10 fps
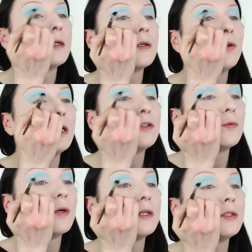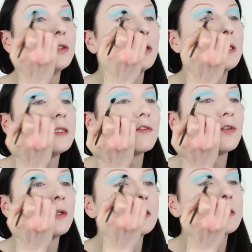And a great way to do this, of
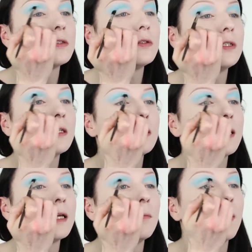course, is to tilt the head